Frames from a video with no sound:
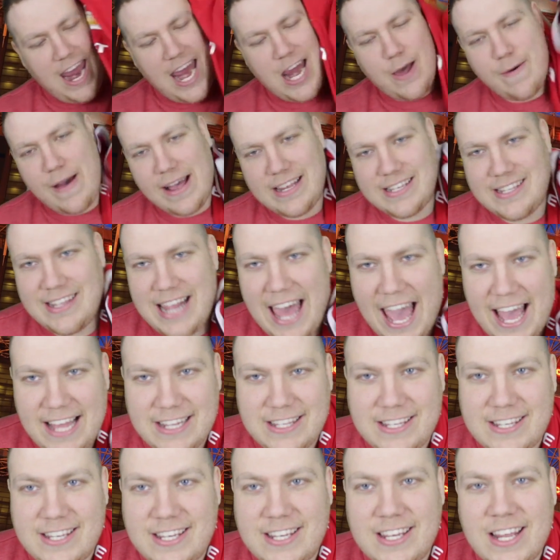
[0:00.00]
Anyways,
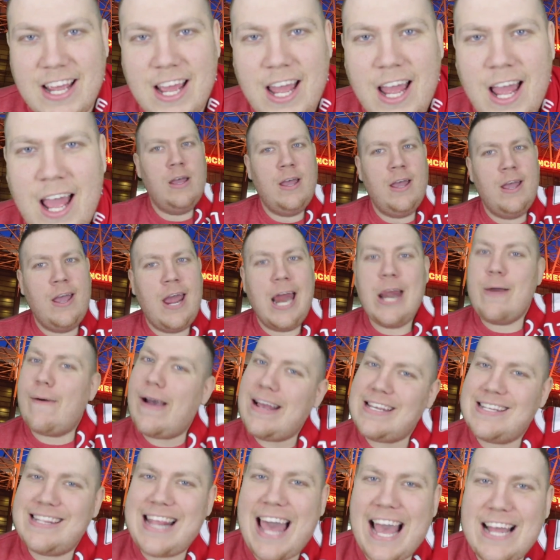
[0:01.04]
lads,
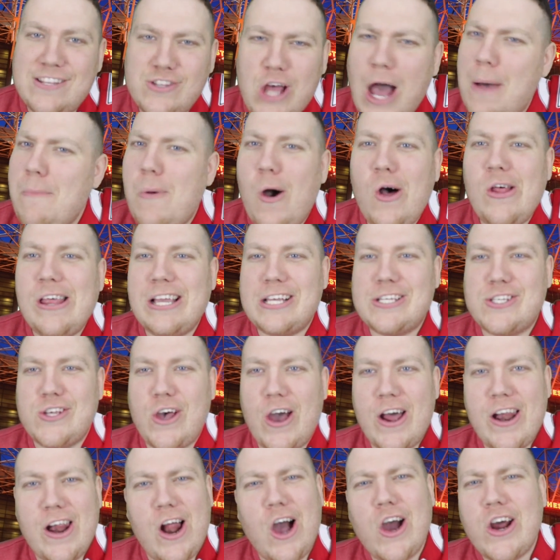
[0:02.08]
I'm all
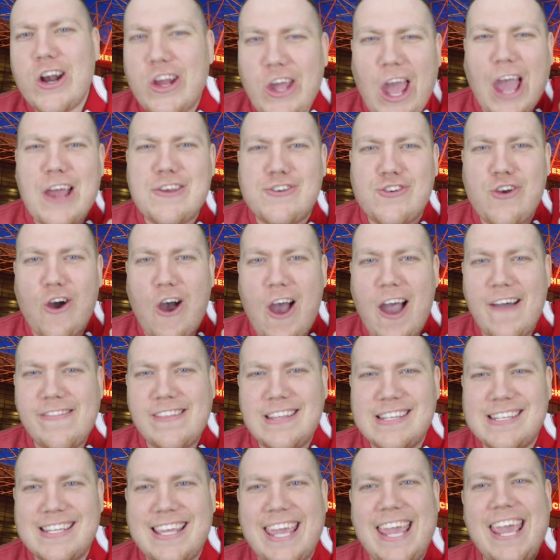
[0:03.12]
excited. I'm gonna go try on
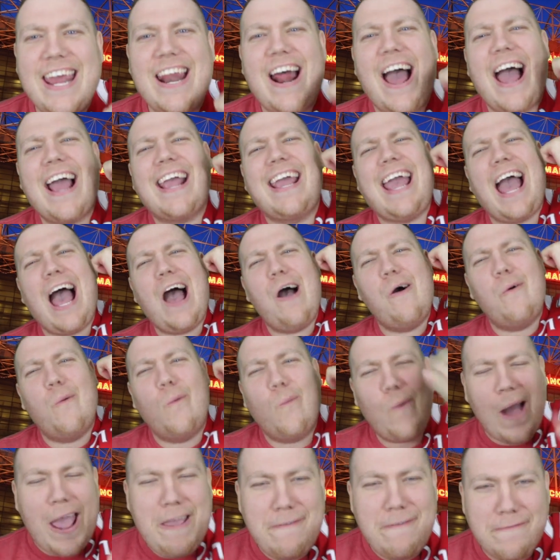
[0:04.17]
this kit. I can't
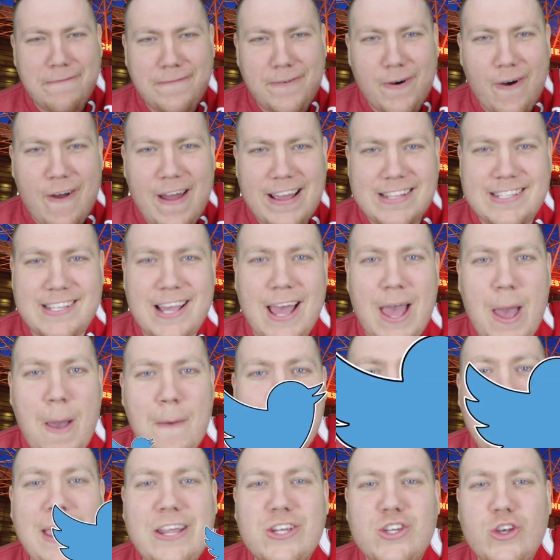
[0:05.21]
wait for it.
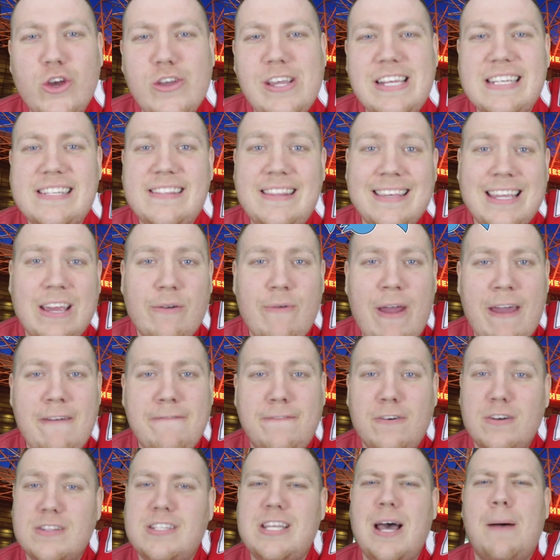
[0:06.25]
Make sure you stick around
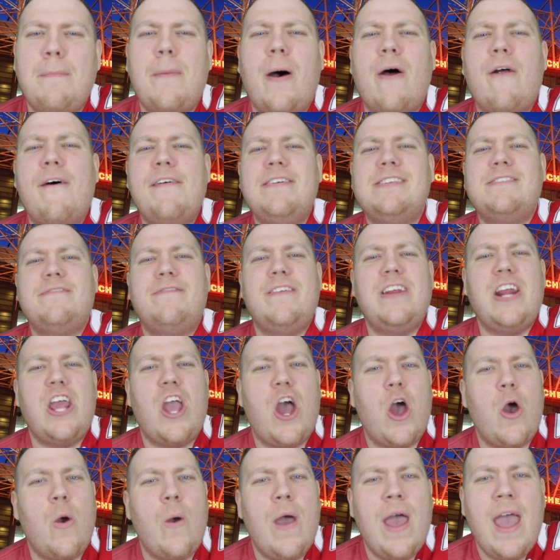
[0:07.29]
for tomorrow's
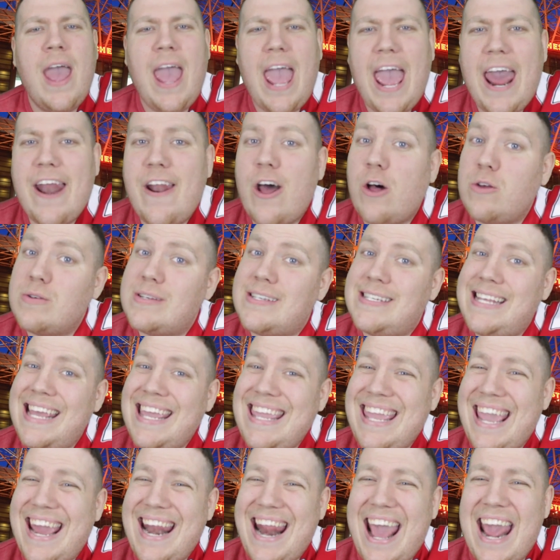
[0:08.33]
video and I'll see
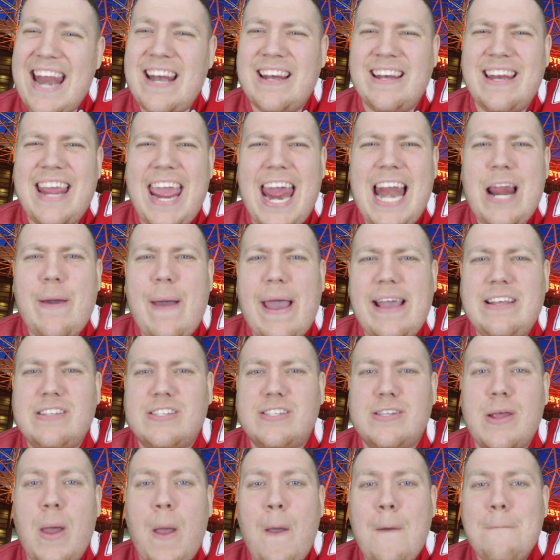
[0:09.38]
you then.
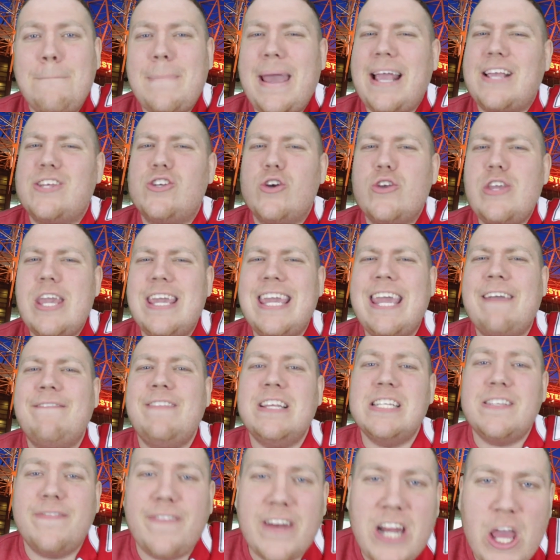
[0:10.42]
Anyways, make sure you give
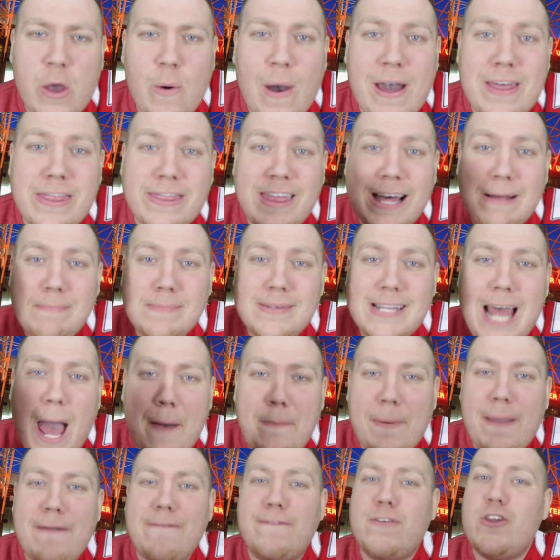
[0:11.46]
this video a thumbs
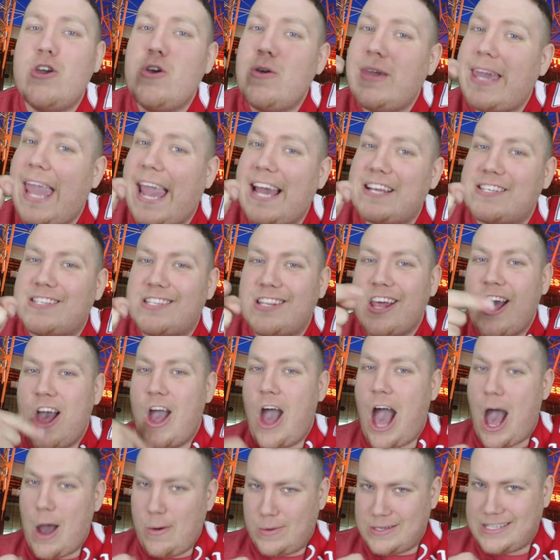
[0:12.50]
up if you guessed
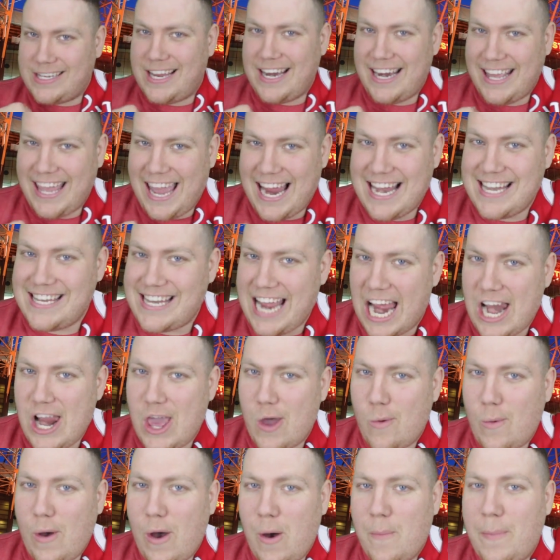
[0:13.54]
I was gonna get Danny
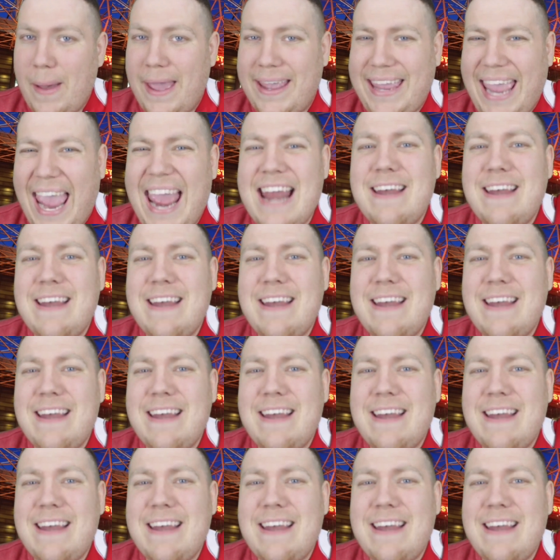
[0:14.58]
Wilbeck.